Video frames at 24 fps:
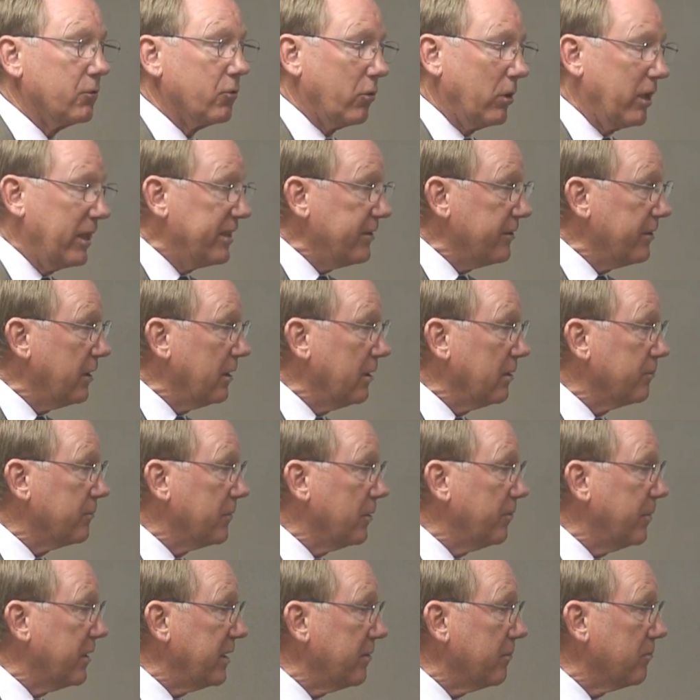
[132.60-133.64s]
train them
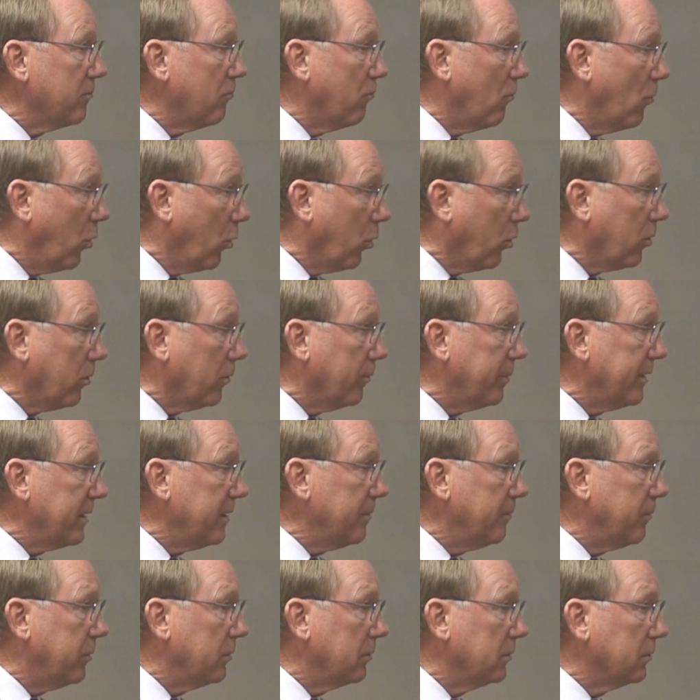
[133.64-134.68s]
to be moral
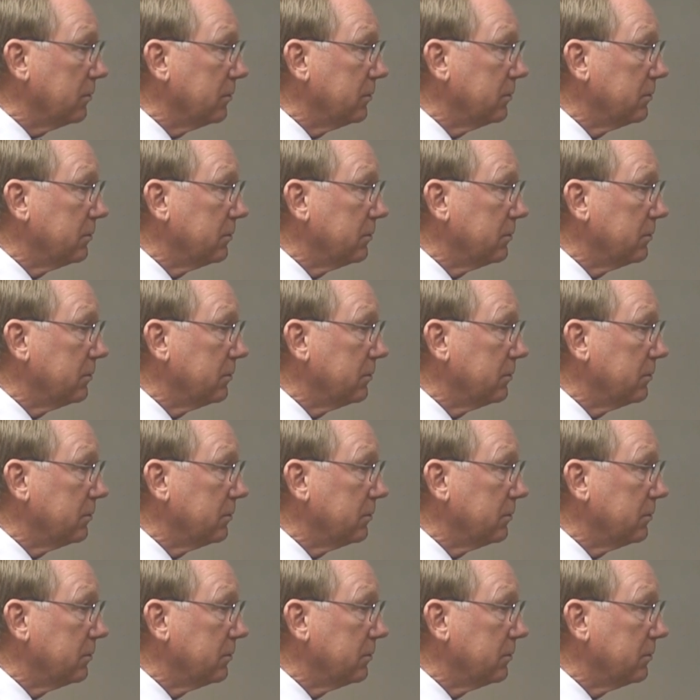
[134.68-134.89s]
people,